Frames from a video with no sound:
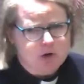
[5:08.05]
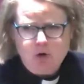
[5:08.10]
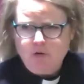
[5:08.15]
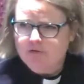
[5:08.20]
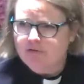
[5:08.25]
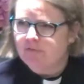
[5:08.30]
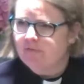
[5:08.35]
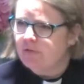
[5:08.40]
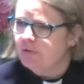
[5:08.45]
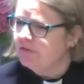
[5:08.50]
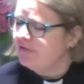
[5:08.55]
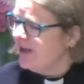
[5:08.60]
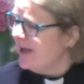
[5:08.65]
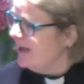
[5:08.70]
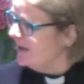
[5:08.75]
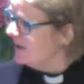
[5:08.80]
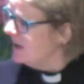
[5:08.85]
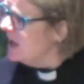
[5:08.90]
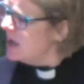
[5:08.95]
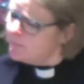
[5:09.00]
and lots of you
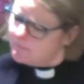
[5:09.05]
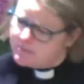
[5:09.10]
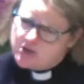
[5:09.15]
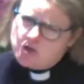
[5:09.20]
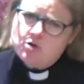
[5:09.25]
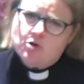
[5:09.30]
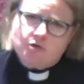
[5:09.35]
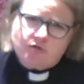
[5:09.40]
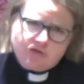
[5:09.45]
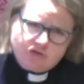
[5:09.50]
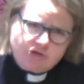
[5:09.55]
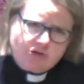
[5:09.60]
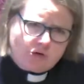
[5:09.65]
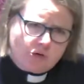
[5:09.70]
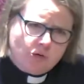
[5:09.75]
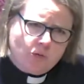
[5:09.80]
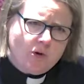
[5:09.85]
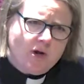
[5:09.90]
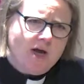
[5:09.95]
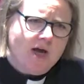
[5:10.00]
said be good to
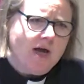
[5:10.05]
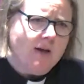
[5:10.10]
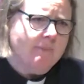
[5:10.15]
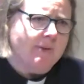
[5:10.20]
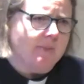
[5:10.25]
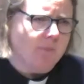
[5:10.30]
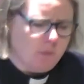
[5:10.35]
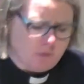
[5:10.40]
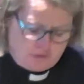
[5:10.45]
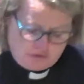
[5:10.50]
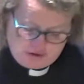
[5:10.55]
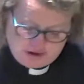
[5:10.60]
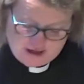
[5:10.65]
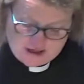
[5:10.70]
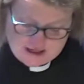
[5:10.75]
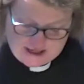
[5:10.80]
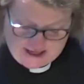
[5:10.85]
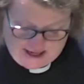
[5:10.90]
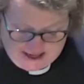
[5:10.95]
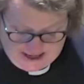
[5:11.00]
do a bit more
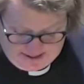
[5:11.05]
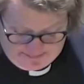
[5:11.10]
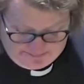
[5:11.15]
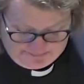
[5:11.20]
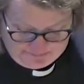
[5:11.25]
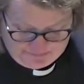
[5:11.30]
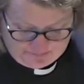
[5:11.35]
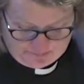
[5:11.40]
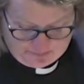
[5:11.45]
thinking